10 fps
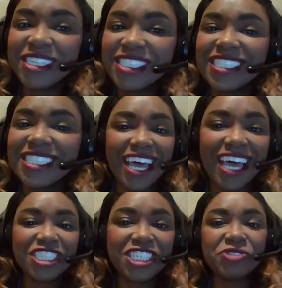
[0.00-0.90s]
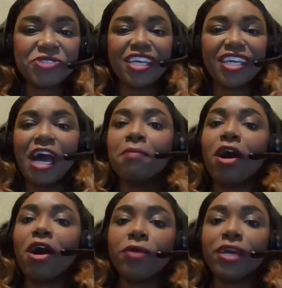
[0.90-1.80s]
This is Adaya Cherie. I'm
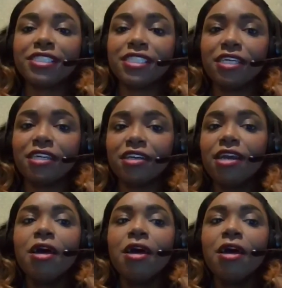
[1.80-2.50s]
always here